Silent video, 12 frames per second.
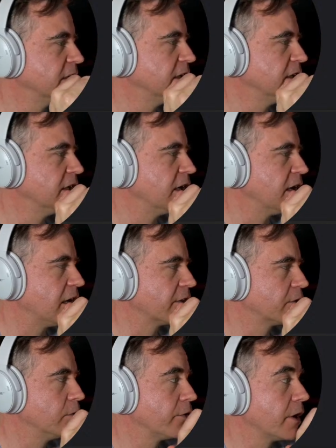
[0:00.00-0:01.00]
The
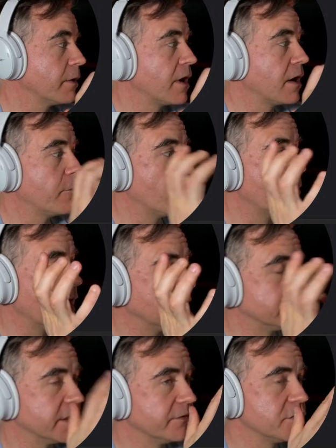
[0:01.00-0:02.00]
cool thing about mobile
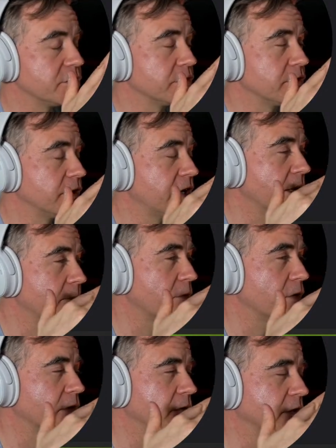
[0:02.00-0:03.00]
dev is you get more.